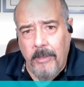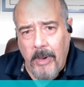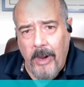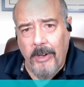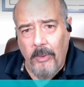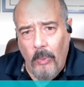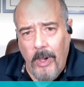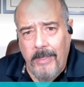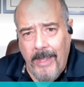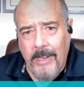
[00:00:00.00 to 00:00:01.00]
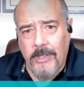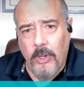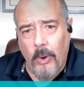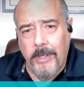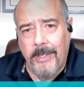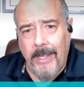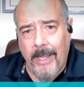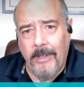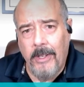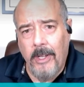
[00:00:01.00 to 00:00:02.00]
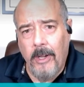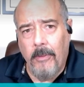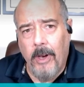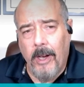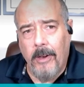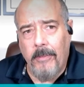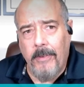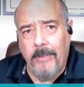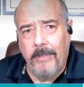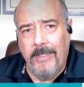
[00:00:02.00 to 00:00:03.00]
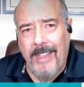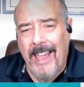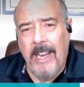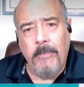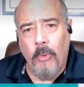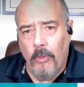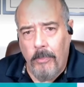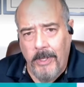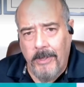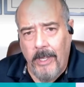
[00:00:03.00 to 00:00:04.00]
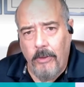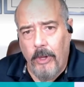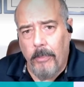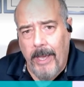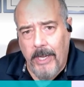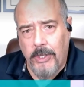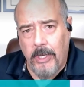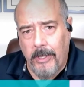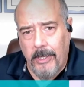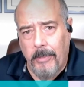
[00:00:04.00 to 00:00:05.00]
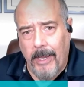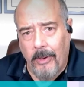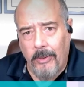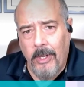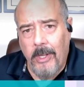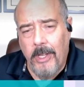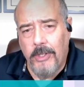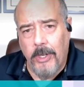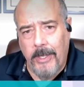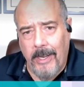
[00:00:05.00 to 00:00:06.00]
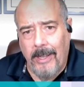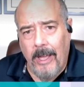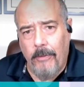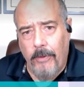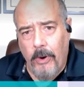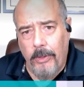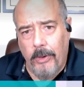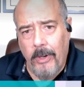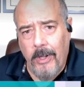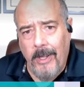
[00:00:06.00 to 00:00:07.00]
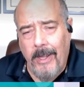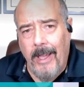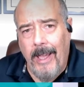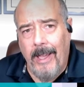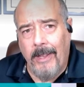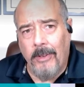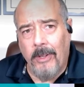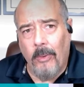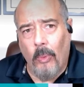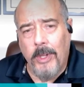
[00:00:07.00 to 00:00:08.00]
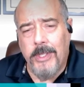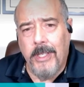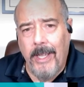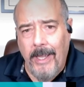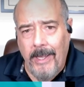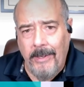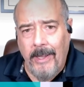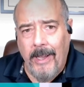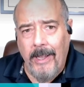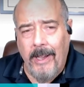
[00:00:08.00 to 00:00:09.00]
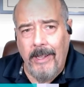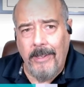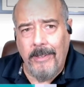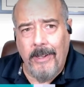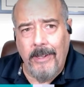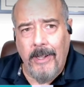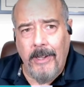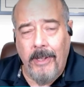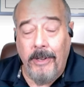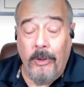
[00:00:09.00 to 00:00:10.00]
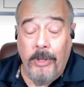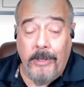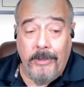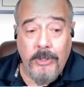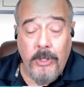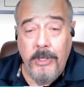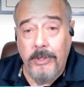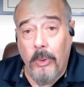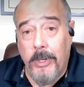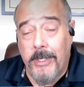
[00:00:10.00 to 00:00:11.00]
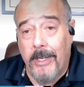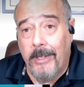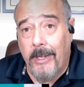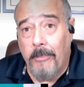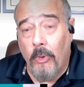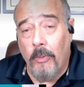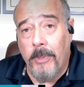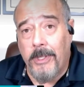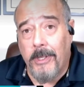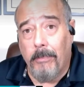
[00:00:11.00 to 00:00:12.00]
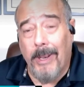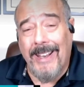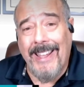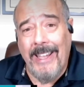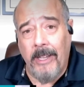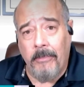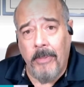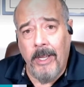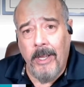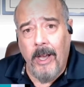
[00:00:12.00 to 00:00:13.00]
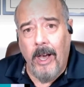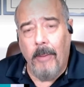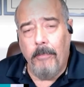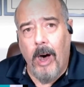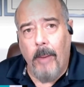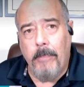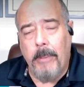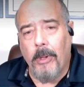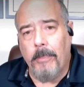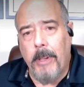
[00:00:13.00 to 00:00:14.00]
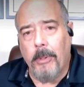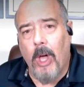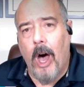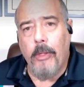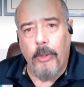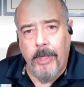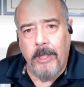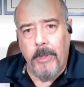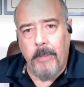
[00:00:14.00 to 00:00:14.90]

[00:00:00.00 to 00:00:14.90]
the American way. That is going to get any movement that you feel passionately about is going to get a lot further. And once again, I know that there's always a movement to blame people other than